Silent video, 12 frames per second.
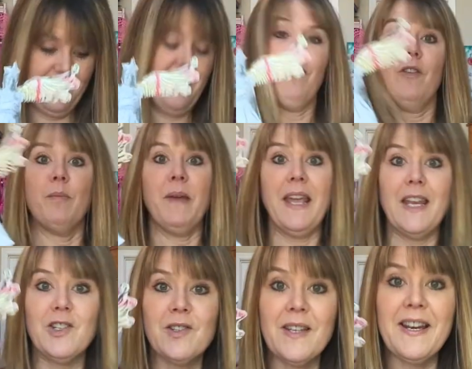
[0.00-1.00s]
every
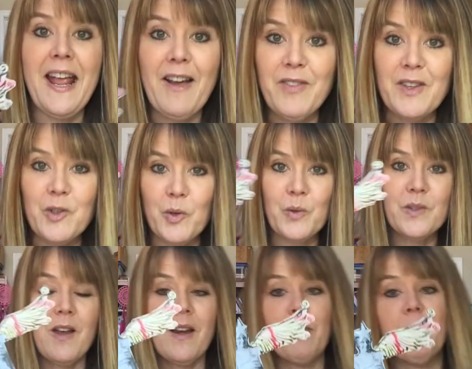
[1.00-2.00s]
page is going to have these girls on it,